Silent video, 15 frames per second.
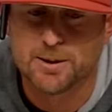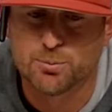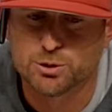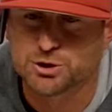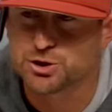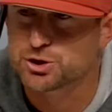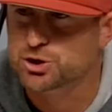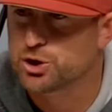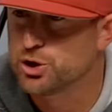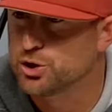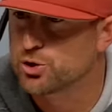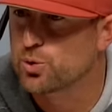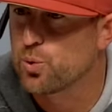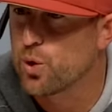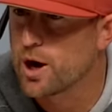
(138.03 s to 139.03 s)
we just
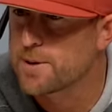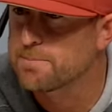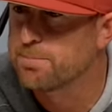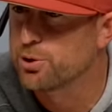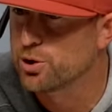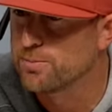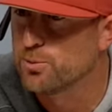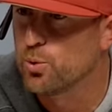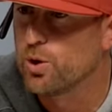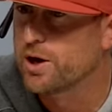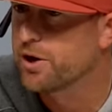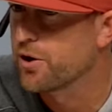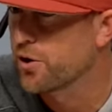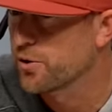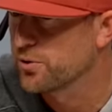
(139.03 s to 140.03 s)
couldn't quite put them
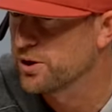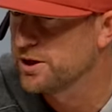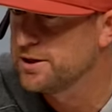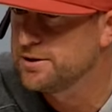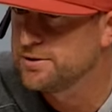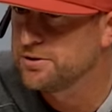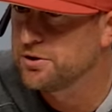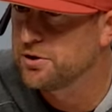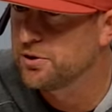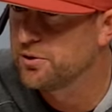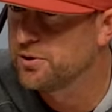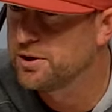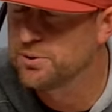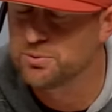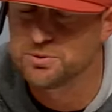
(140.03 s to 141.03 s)
away early, you
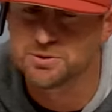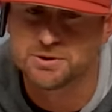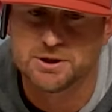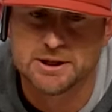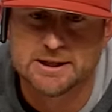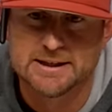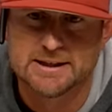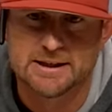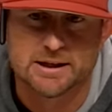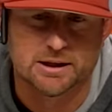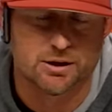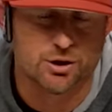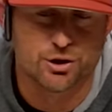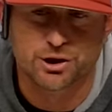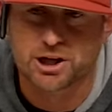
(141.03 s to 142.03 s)
know, and
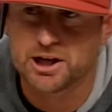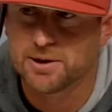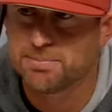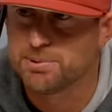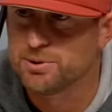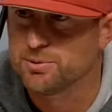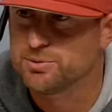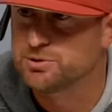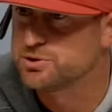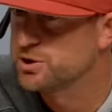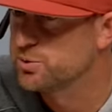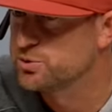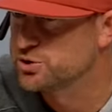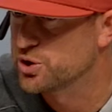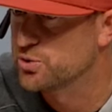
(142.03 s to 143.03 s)
you'd look up and it was
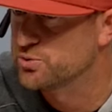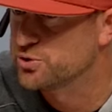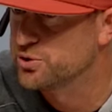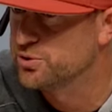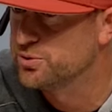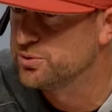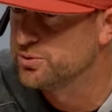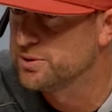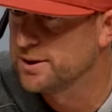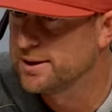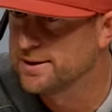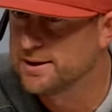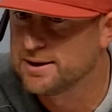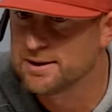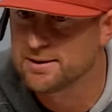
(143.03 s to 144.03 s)
0-2,
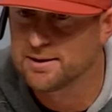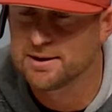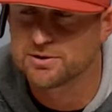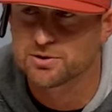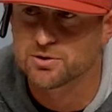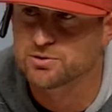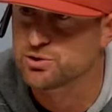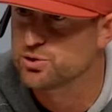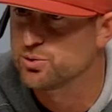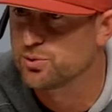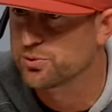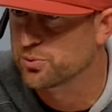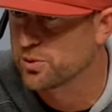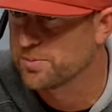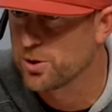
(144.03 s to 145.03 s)
and then it turns into a
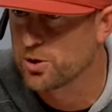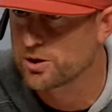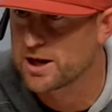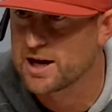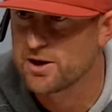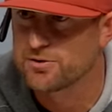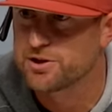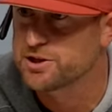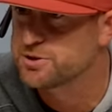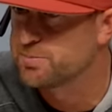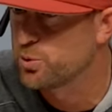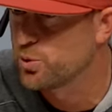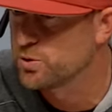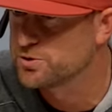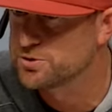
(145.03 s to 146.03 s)
three-ball count. They
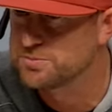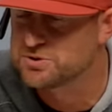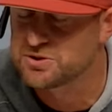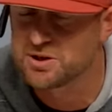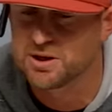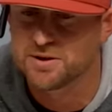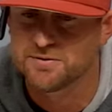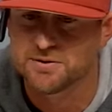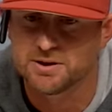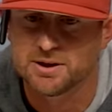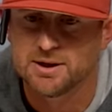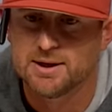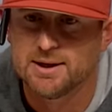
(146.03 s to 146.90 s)
spoil some stuff, and